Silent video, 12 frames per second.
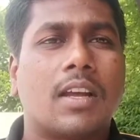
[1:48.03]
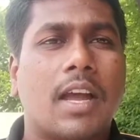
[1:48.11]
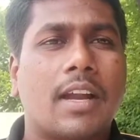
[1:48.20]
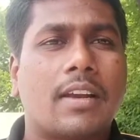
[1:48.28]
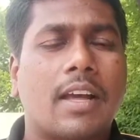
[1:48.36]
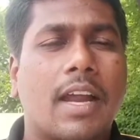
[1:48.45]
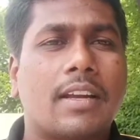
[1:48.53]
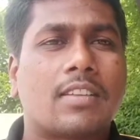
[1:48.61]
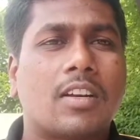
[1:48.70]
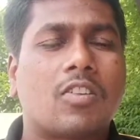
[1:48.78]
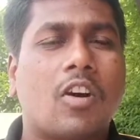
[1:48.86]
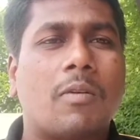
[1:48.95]
and at
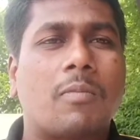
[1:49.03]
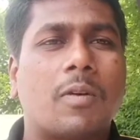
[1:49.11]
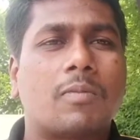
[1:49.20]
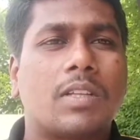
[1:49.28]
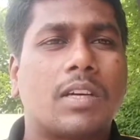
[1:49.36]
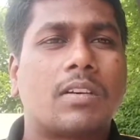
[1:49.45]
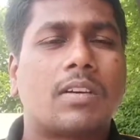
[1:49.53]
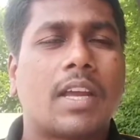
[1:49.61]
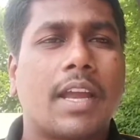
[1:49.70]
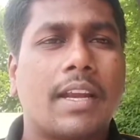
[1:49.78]
the top of the